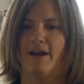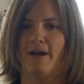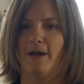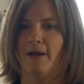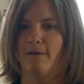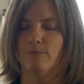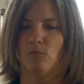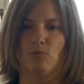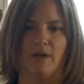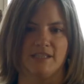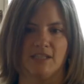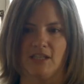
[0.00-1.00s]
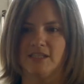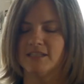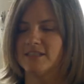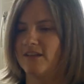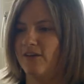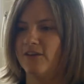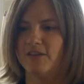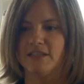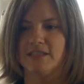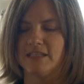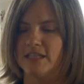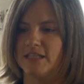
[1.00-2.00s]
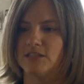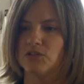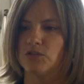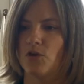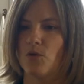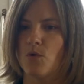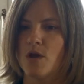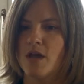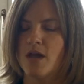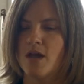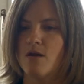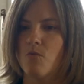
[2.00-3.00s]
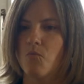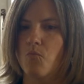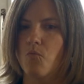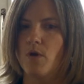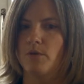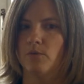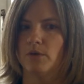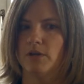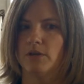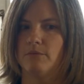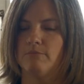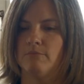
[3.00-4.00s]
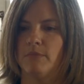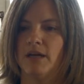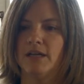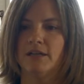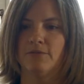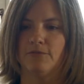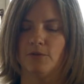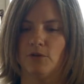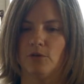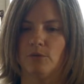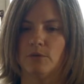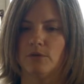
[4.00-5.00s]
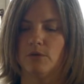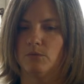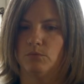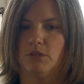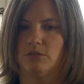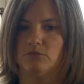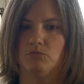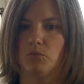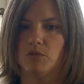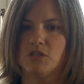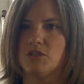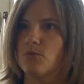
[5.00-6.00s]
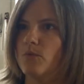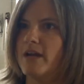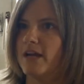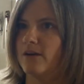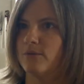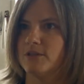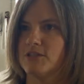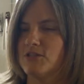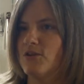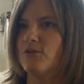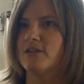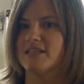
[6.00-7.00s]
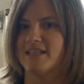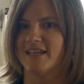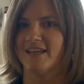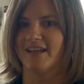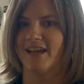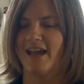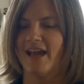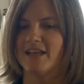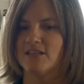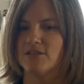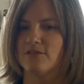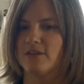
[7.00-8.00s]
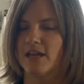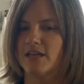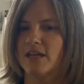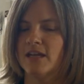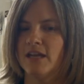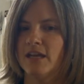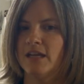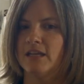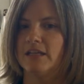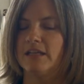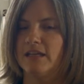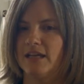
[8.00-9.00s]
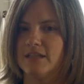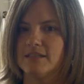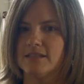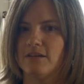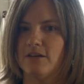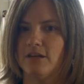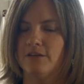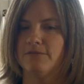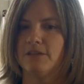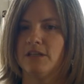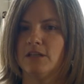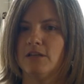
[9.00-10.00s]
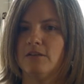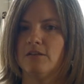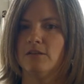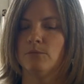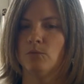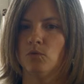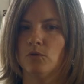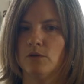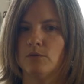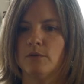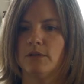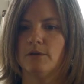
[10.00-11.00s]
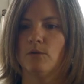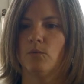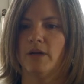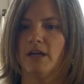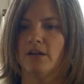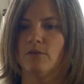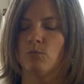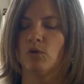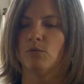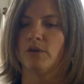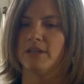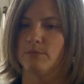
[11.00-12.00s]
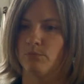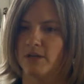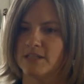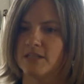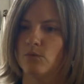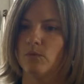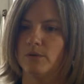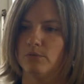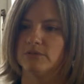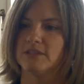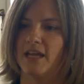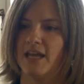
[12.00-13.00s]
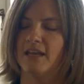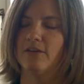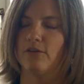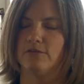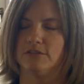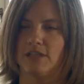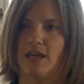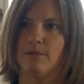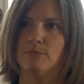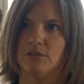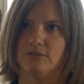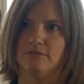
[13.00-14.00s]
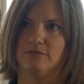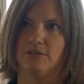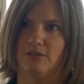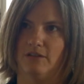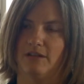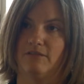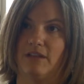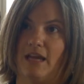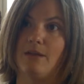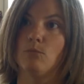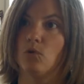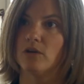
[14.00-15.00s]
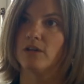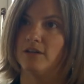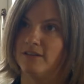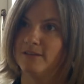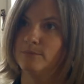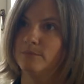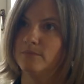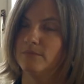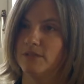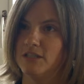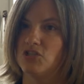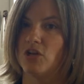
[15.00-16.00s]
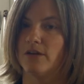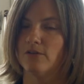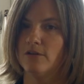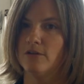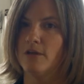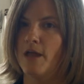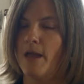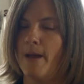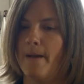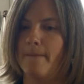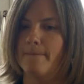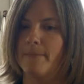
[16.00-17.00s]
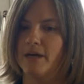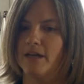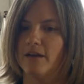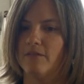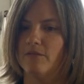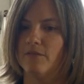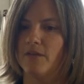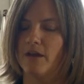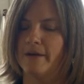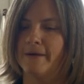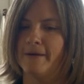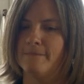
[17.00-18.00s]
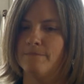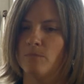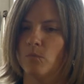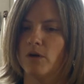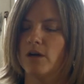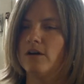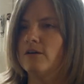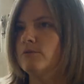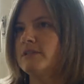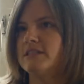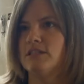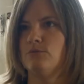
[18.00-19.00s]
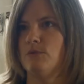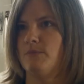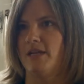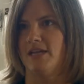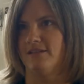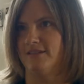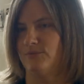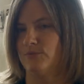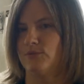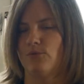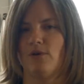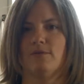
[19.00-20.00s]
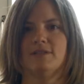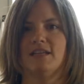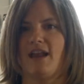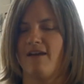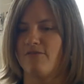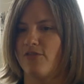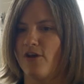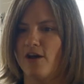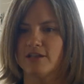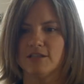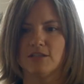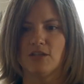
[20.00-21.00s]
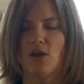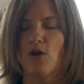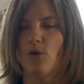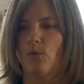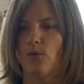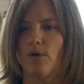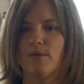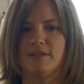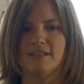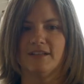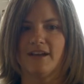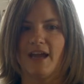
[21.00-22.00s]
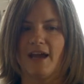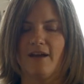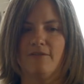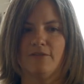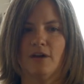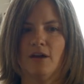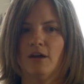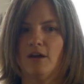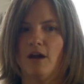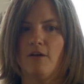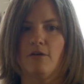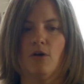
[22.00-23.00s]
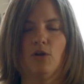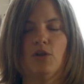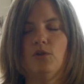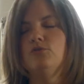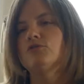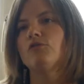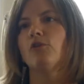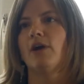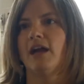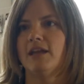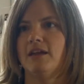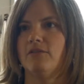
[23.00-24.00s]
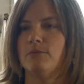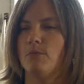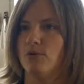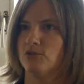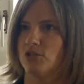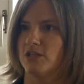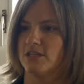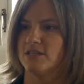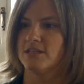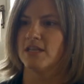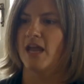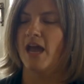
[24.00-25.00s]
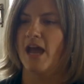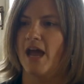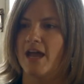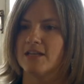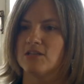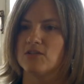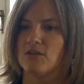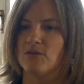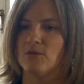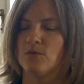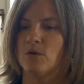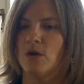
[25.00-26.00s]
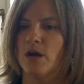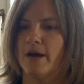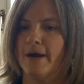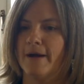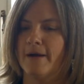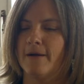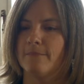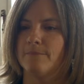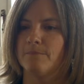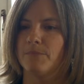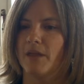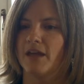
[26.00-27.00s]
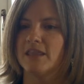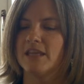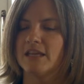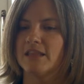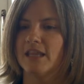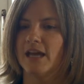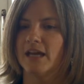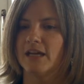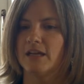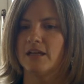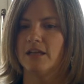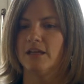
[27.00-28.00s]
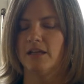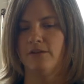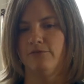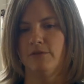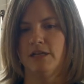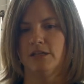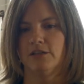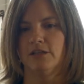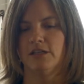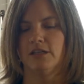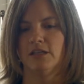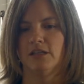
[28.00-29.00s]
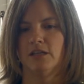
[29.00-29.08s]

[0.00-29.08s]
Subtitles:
restless, all these things. So when we're mindful, we're just aware, we're just noticing. And so that, yes, often the more we're aware, the more we're in the present, we will tend over time to kind of get more calm in general. But we're always human beings. So we're always going to have thoughts. We're always going to have a huge variety of emotions. And so I think that if we could